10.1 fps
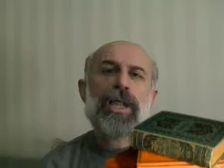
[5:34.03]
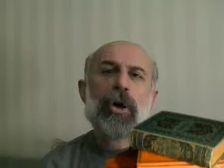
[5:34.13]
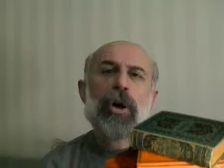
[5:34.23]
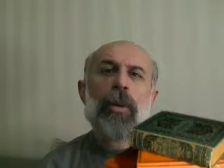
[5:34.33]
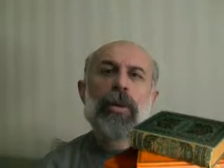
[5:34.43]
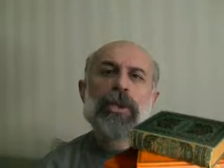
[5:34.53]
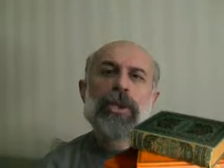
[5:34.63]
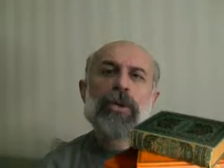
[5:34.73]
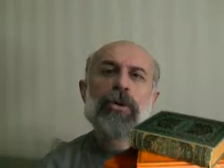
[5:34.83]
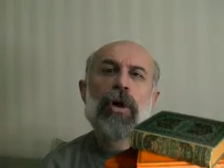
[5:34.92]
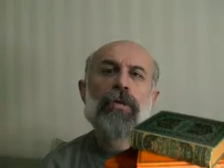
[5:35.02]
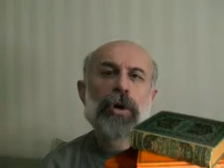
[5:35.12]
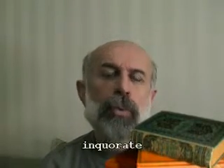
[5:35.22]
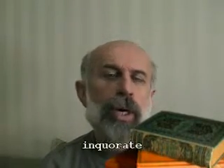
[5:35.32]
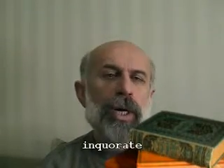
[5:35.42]
The opposite of
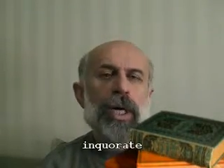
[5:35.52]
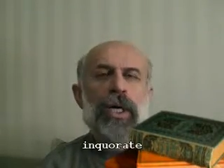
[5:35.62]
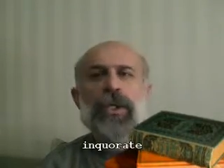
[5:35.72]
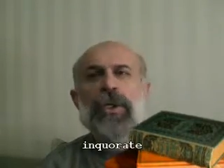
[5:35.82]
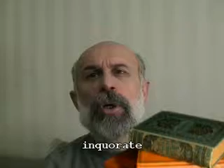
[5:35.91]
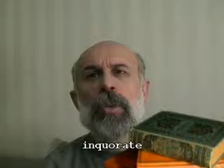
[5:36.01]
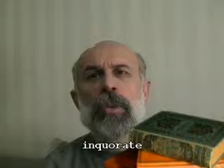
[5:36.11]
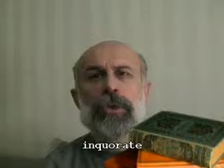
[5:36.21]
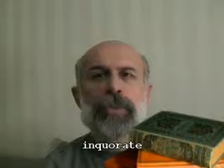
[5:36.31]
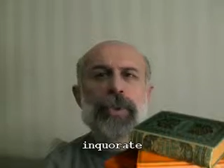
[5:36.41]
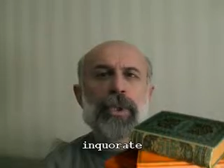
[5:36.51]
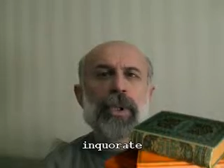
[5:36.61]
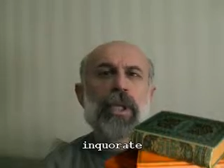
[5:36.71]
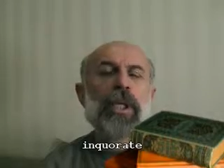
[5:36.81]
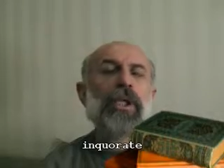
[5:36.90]
quorate would
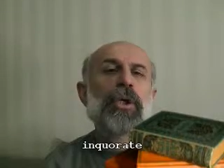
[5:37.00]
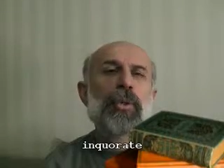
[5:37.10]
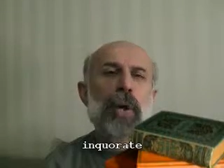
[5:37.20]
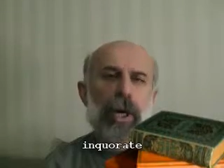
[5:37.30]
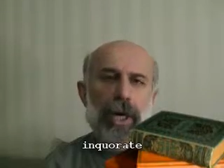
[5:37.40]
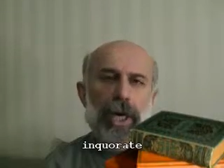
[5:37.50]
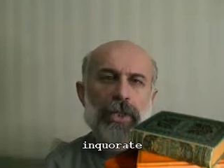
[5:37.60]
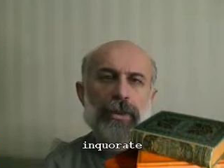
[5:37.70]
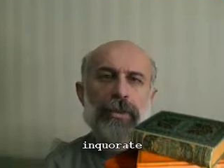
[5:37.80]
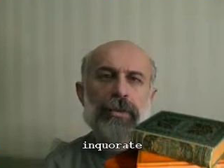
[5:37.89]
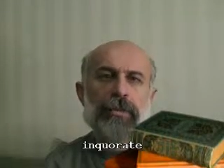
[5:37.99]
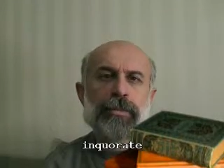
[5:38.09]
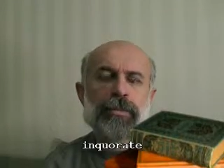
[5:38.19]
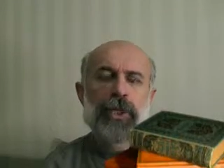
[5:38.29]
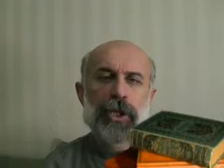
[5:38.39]
be inquorate.
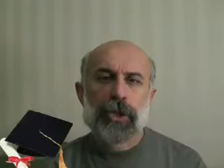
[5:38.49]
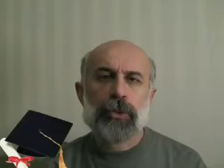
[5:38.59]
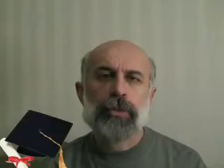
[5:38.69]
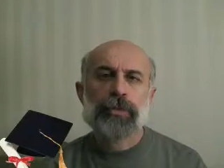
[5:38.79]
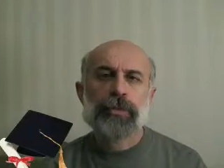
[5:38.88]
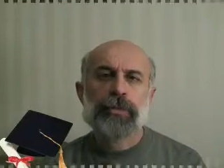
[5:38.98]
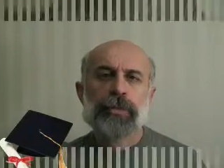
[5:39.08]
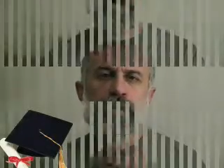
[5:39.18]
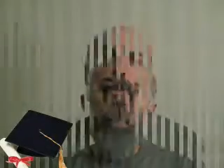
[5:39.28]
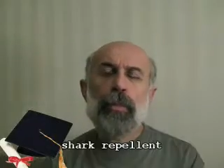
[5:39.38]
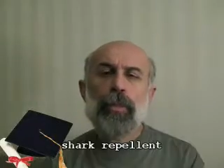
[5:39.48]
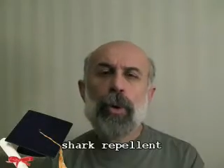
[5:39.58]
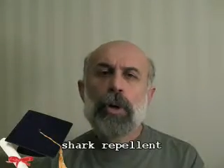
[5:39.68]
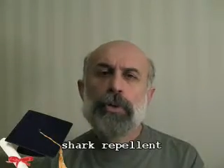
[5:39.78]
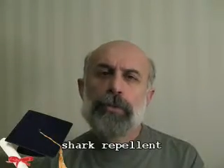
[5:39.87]
Thank you.
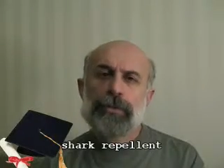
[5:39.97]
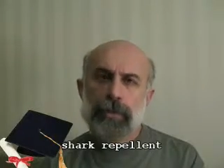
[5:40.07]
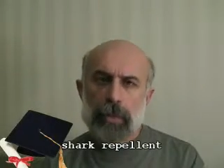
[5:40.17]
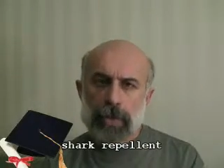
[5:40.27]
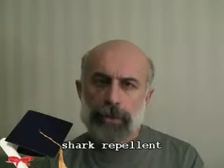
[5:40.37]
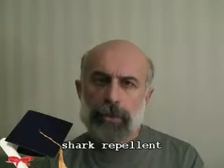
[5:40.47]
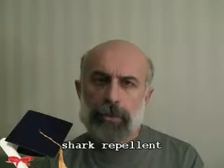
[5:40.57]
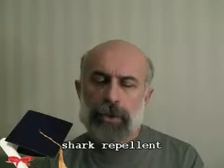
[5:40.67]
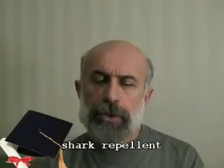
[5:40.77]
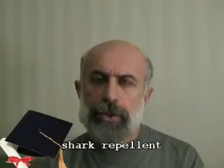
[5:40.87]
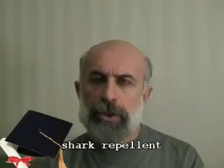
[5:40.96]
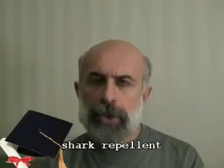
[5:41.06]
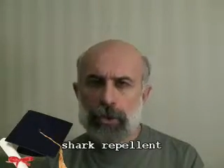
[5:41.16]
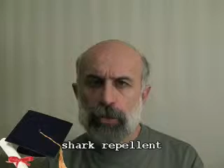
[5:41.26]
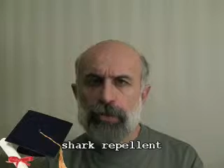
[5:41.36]
Board of Directors
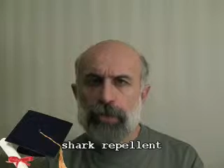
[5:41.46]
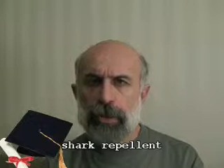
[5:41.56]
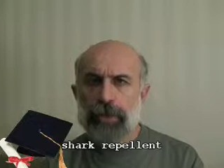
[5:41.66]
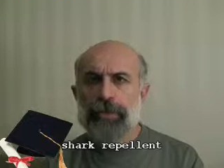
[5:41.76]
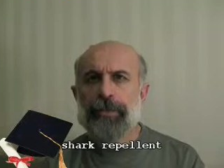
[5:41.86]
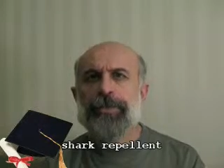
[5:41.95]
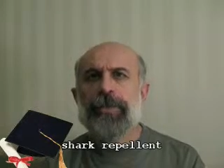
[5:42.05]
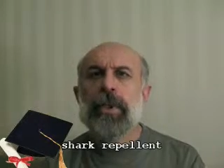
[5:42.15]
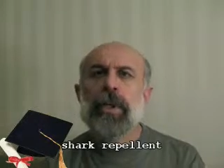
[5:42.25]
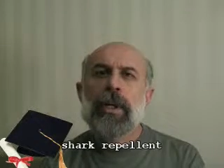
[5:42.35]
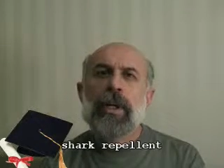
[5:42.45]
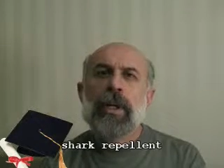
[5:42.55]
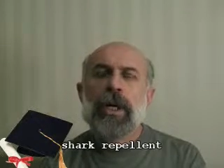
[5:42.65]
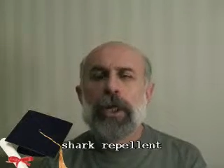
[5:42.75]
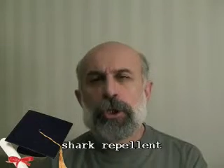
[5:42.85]
takeover.
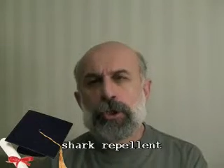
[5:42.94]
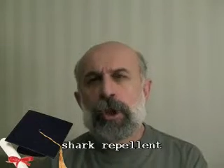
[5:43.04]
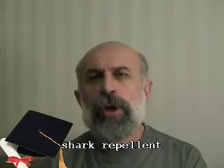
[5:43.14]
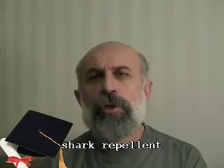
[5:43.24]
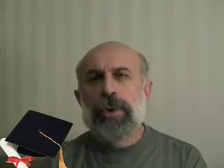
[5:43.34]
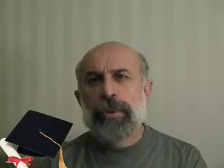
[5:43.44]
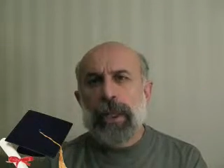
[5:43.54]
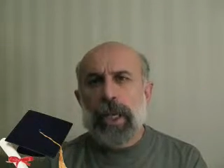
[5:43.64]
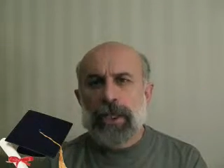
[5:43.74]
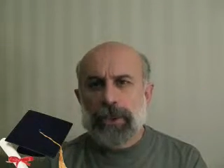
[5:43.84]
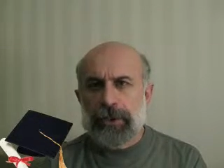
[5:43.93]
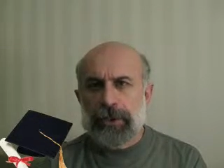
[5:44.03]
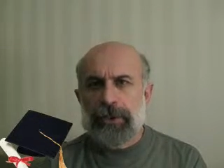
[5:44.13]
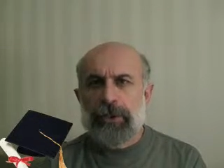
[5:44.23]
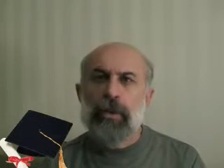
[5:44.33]
A shark
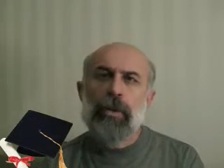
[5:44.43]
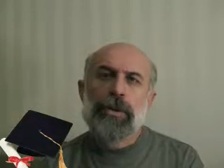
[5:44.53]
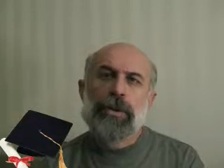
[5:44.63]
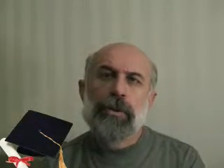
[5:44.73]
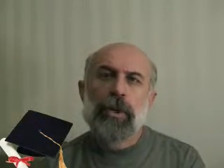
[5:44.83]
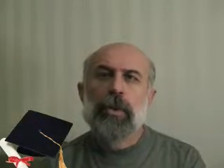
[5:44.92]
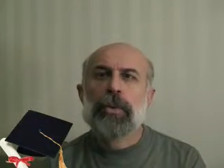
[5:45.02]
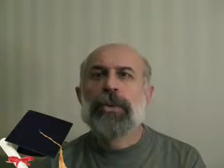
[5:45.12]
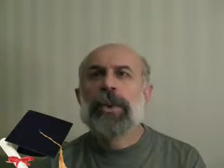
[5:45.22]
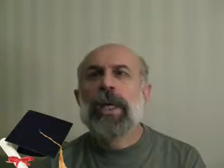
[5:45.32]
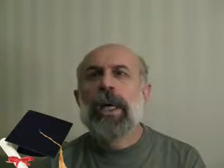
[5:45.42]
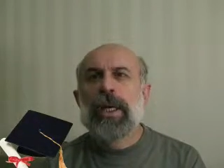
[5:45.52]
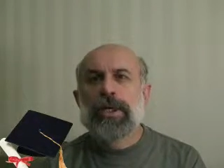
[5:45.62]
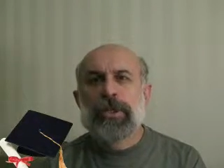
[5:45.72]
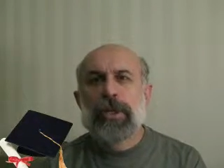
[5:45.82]
repellent, also known
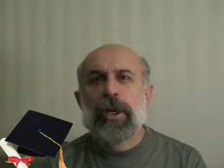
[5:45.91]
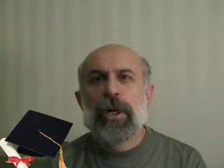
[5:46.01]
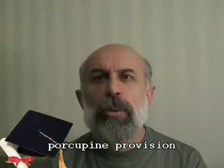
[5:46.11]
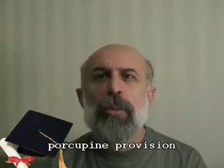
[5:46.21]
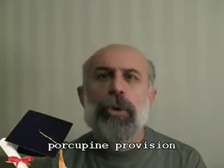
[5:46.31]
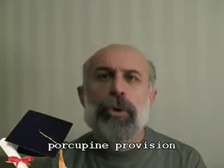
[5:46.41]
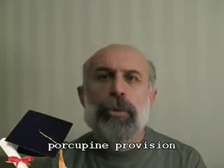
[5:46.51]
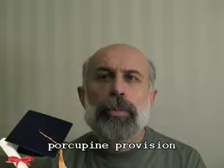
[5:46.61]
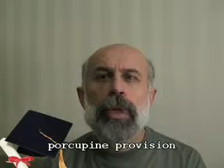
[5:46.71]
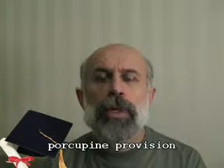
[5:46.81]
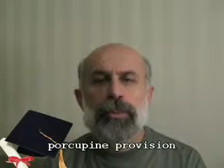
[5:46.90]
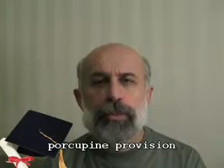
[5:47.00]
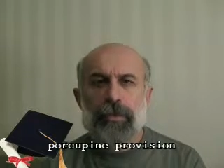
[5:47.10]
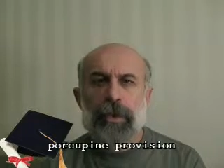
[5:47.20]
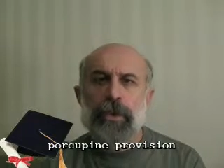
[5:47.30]
as a porcupine
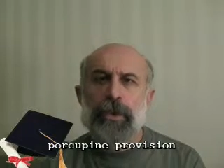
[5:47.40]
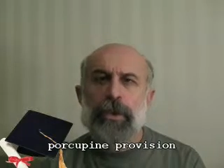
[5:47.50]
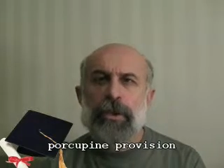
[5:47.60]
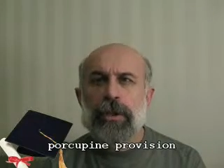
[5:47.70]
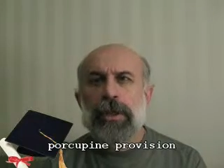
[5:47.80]
provision,